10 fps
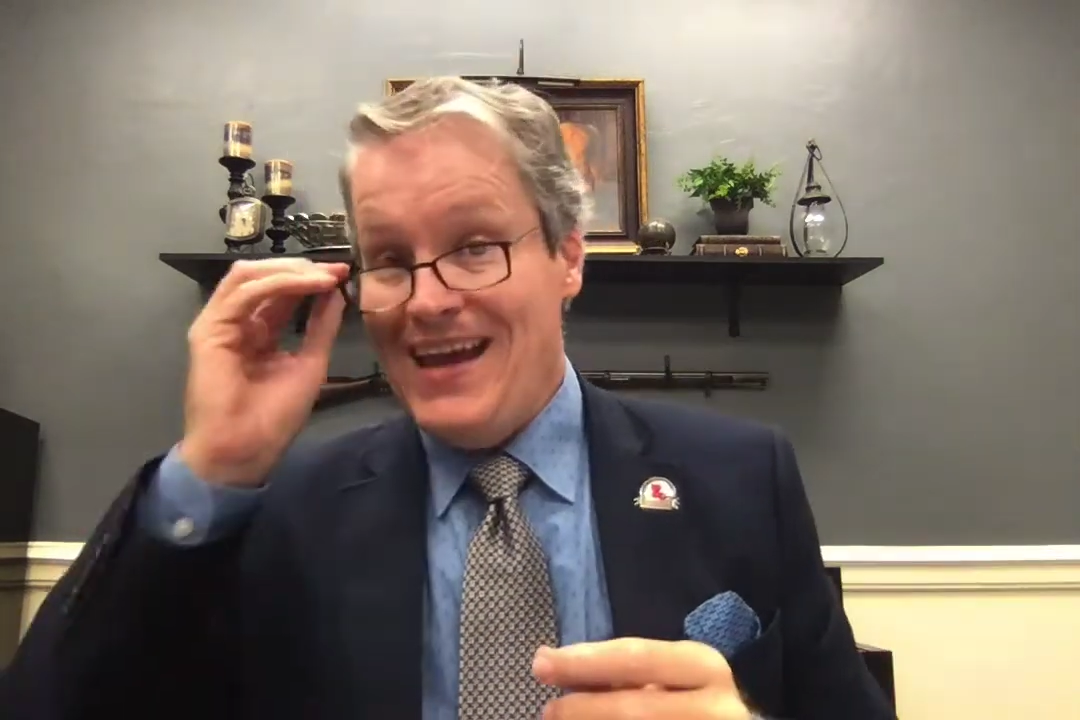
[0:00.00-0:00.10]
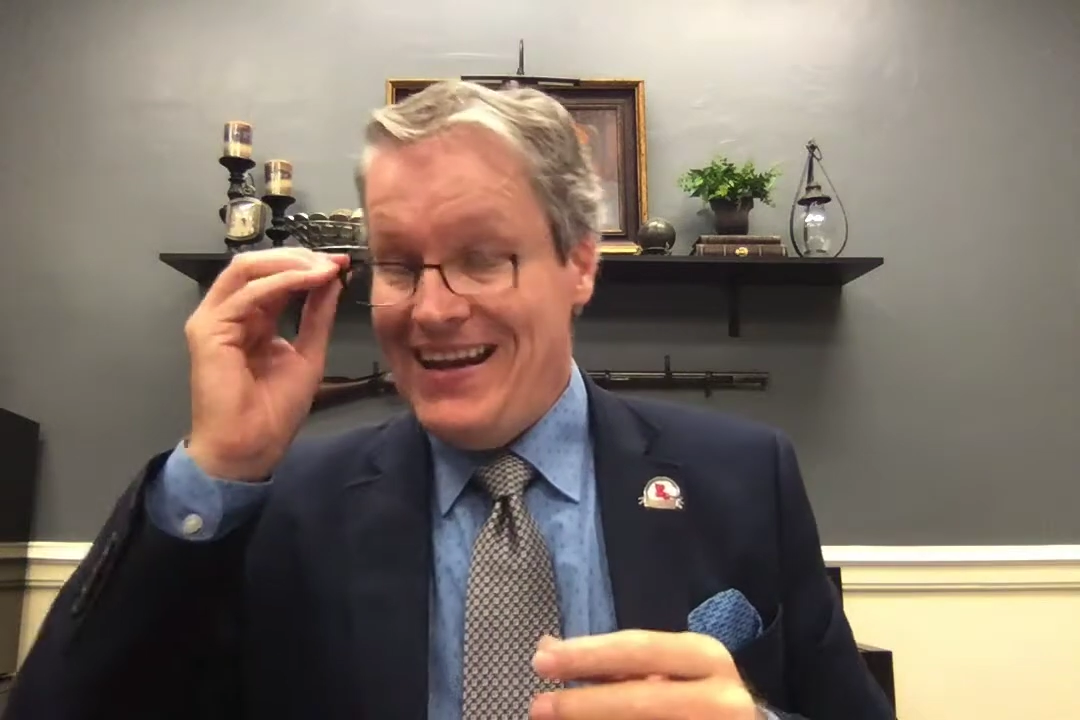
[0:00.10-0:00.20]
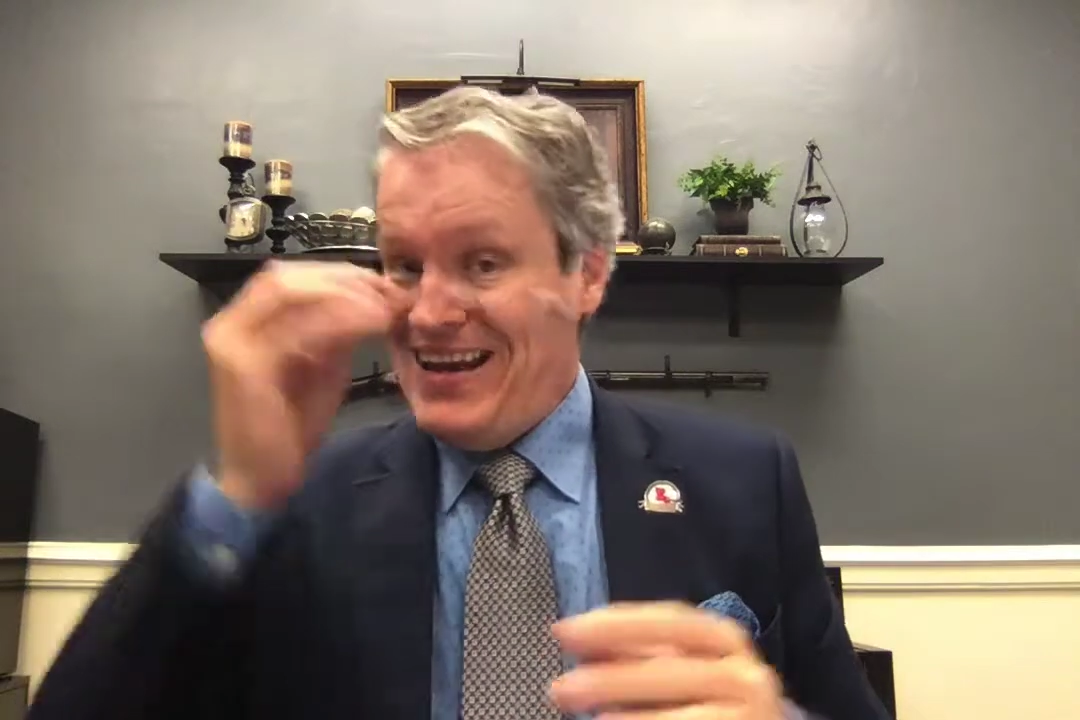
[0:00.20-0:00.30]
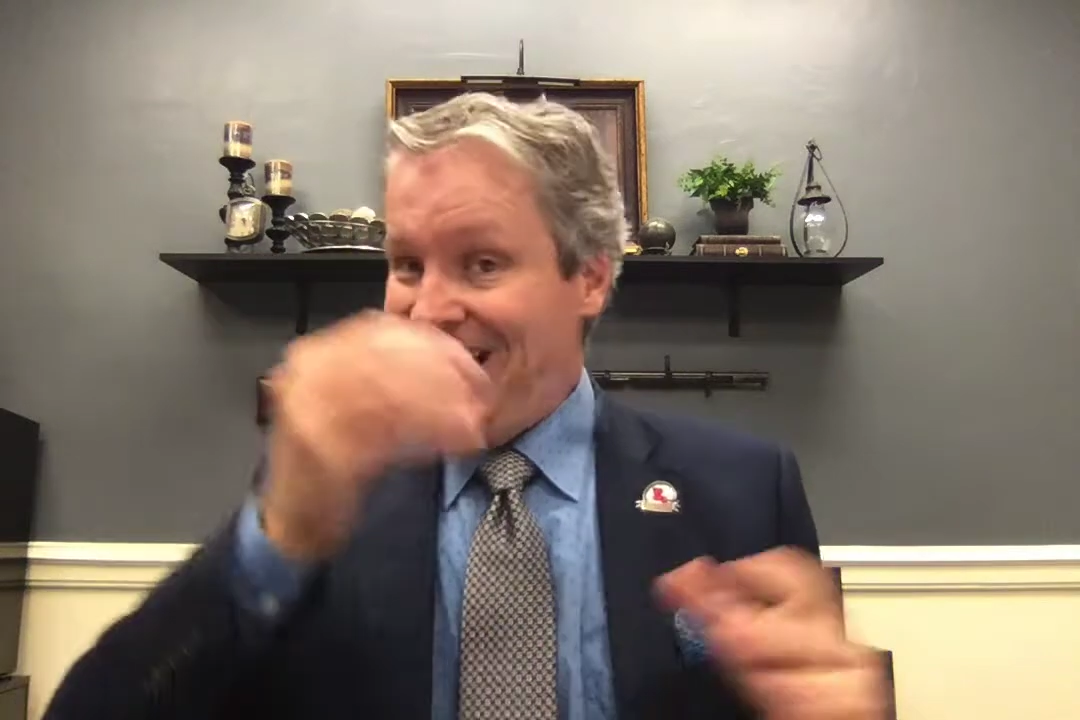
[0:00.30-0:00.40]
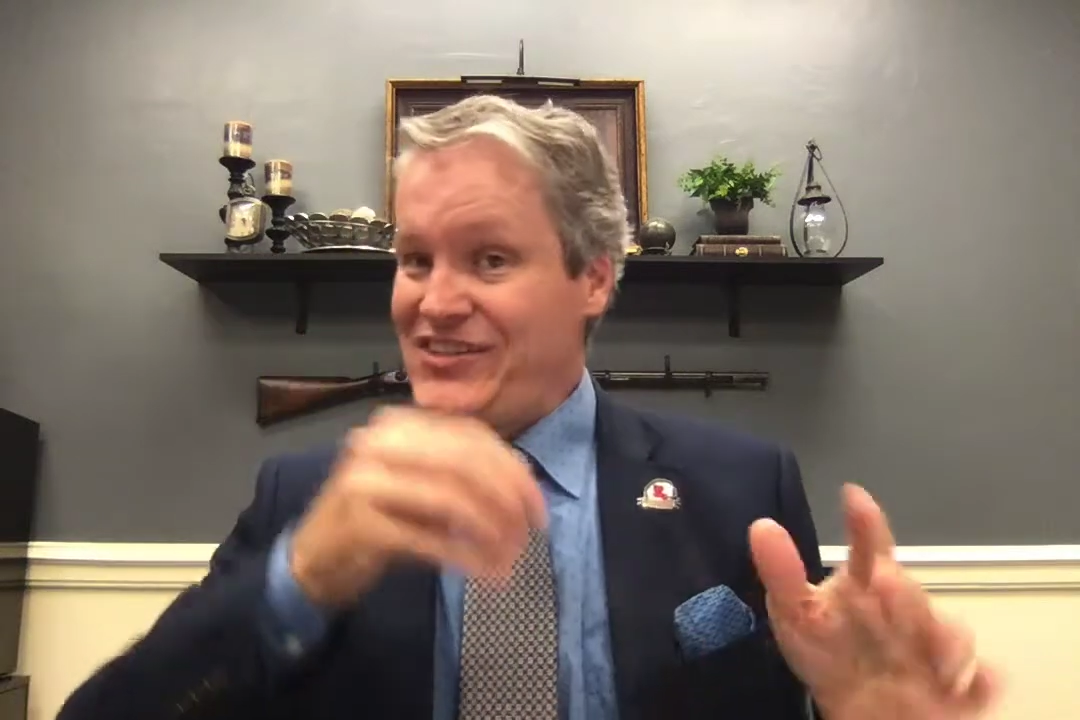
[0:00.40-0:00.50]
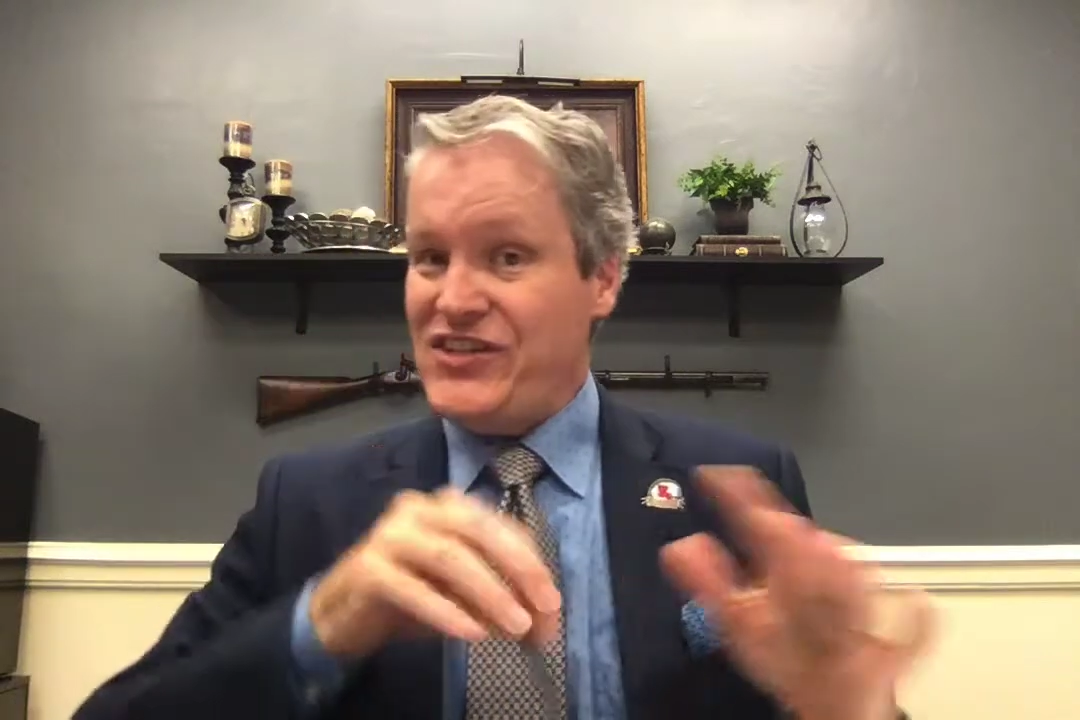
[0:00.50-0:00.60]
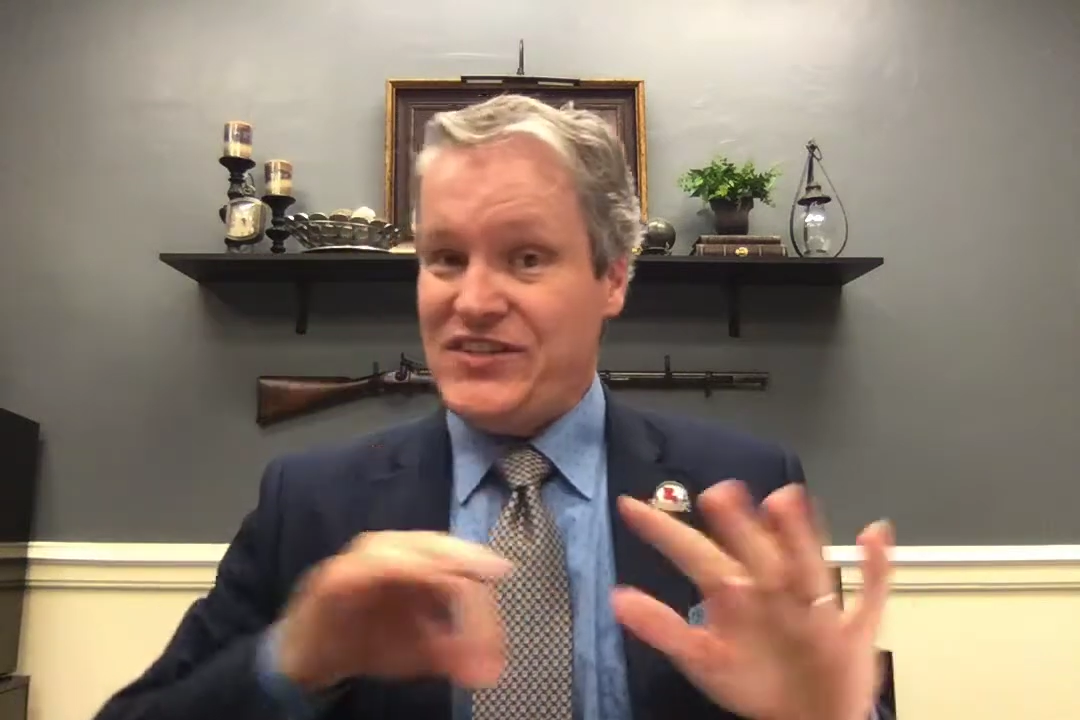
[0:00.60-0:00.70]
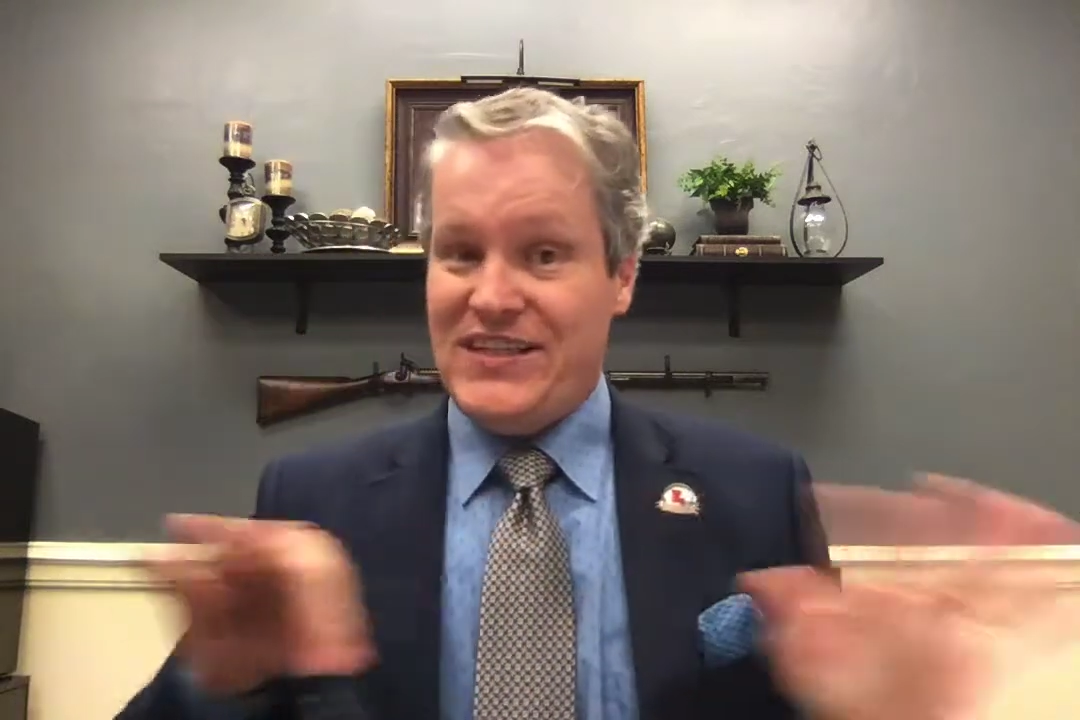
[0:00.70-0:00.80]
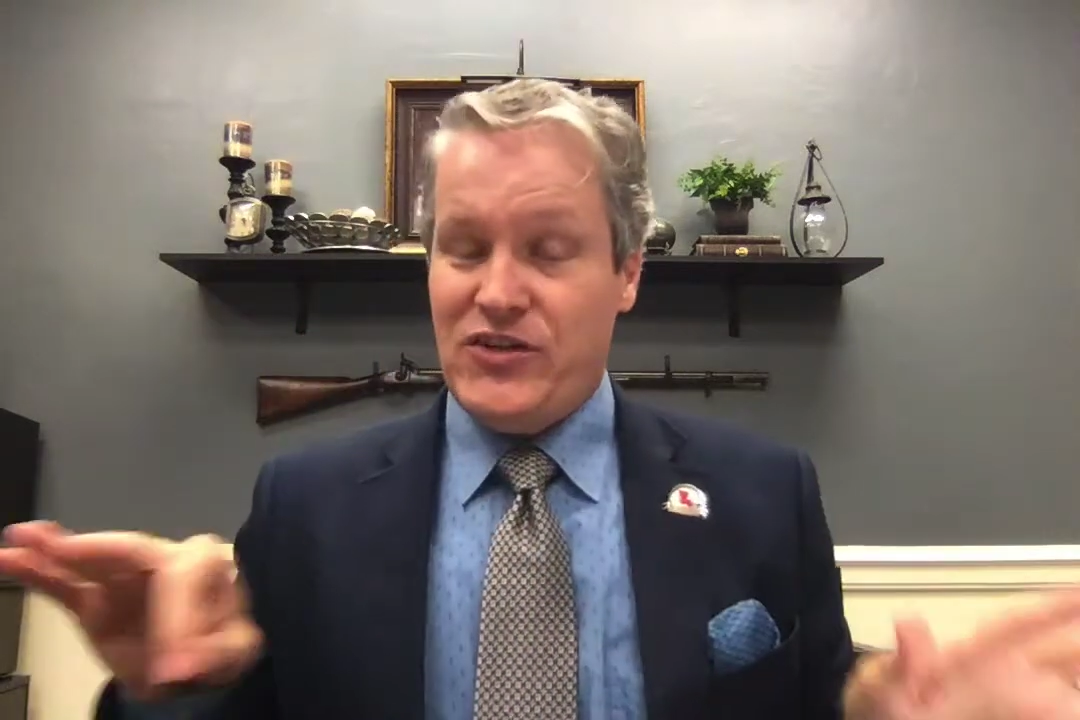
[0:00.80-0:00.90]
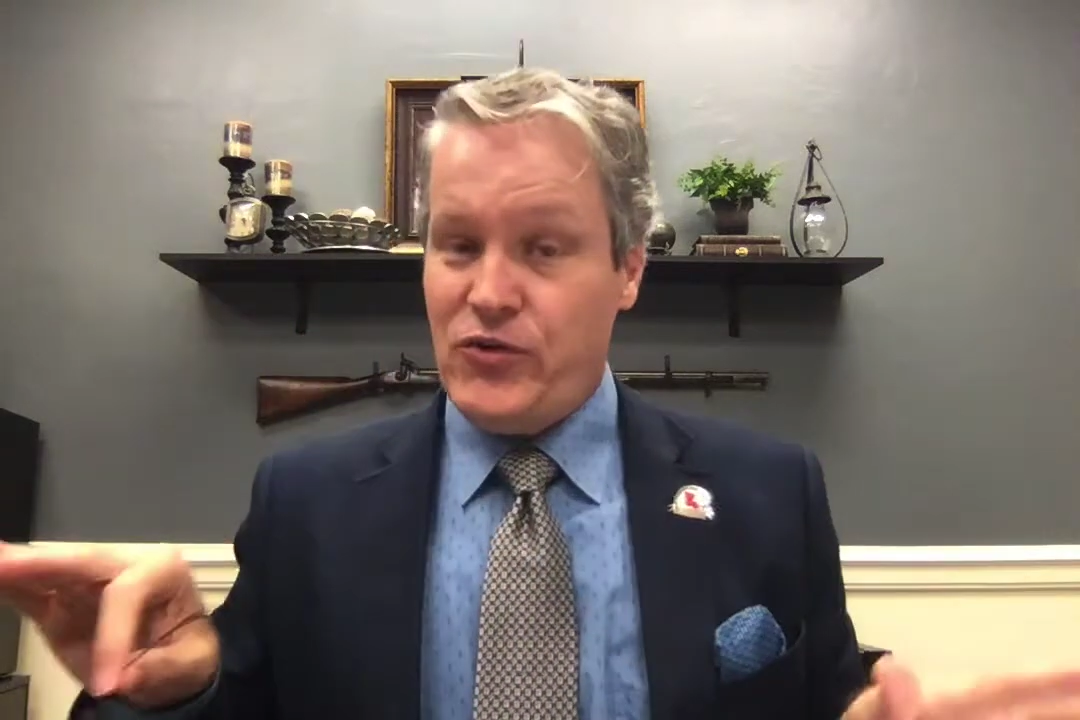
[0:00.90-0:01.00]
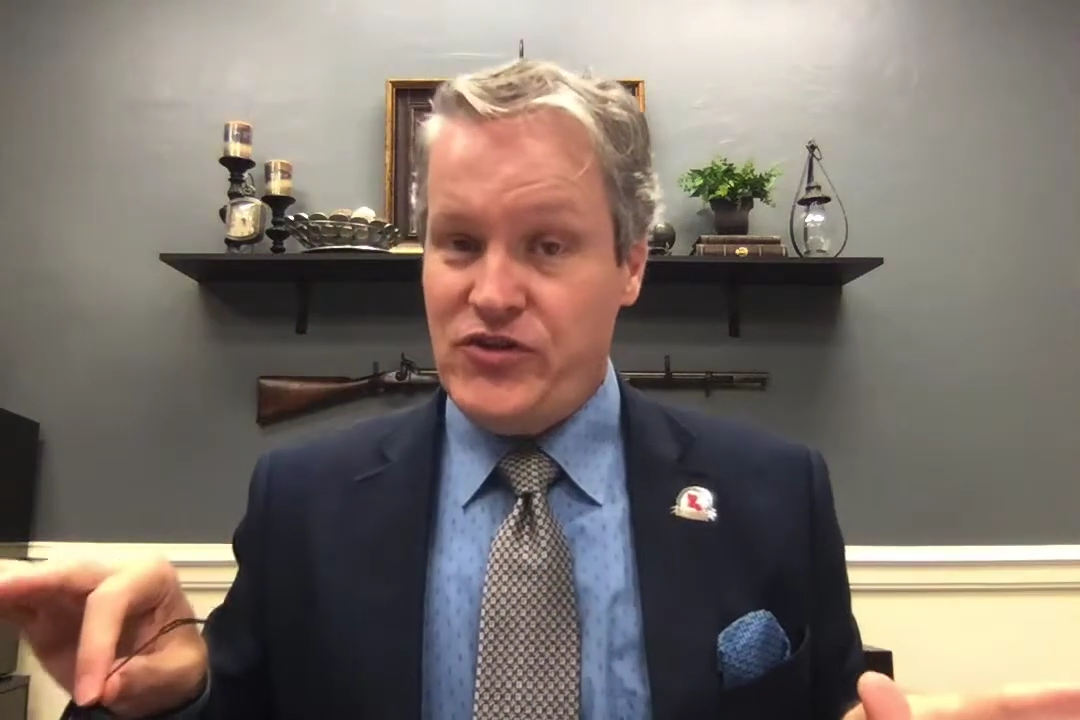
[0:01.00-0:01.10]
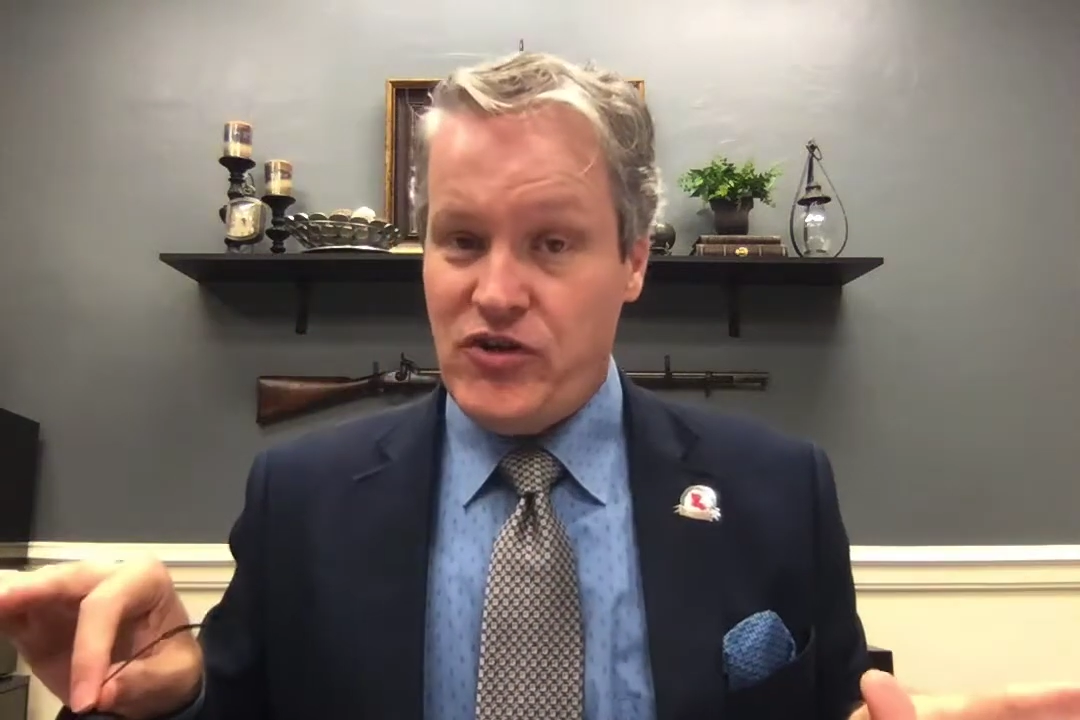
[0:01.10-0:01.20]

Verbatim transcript: not just increase